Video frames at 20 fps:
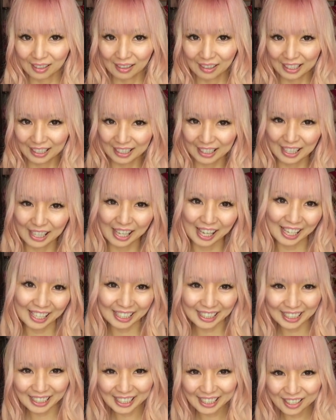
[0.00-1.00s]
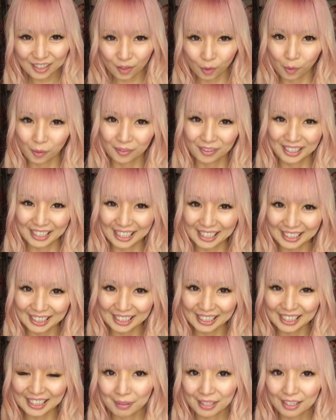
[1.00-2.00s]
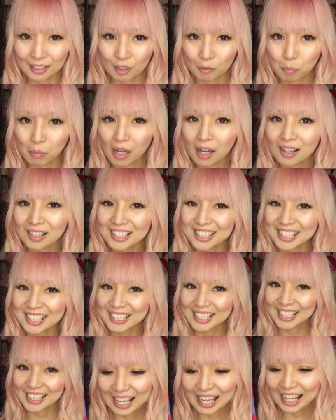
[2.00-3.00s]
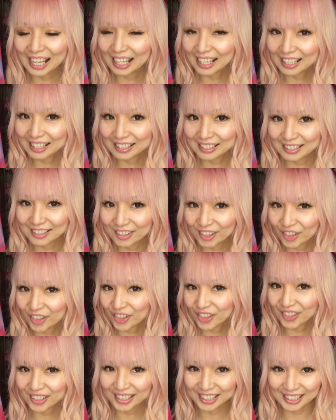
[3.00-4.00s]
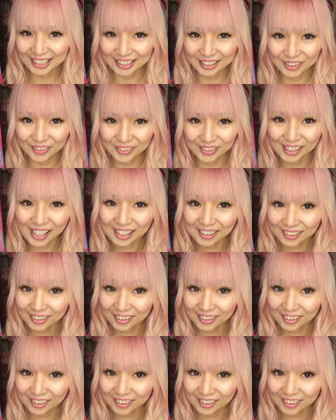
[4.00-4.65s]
like eighties or nineties pink box. I just needed to get